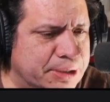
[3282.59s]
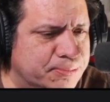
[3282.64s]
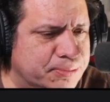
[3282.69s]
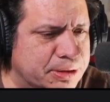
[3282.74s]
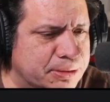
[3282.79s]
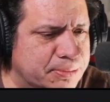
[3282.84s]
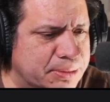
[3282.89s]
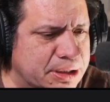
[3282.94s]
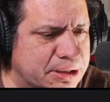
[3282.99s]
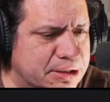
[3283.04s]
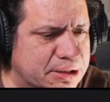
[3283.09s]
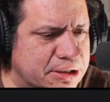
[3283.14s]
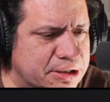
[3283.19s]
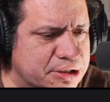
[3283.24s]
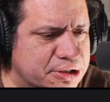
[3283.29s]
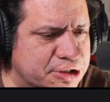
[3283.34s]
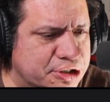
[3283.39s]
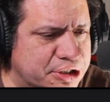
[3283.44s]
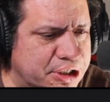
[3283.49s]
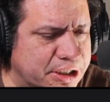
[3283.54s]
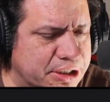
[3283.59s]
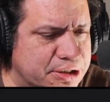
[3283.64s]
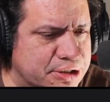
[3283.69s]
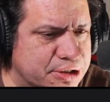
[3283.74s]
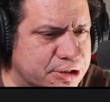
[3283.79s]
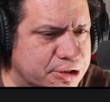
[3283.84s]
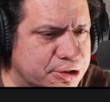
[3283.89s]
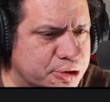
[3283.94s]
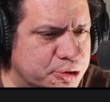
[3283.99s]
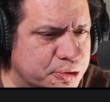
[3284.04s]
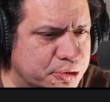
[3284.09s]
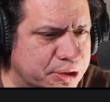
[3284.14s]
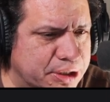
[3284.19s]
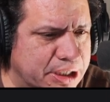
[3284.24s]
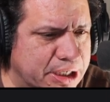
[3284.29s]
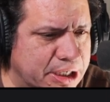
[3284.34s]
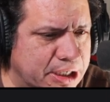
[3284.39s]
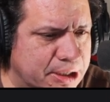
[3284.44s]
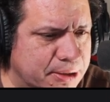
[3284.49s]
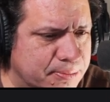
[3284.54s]
implement these changes to
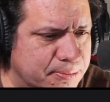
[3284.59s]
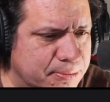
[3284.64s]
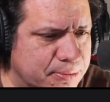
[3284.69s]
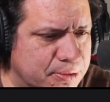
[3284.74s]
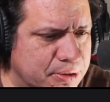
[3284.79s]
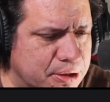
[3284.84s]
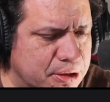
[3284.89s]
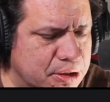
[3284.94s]
the game.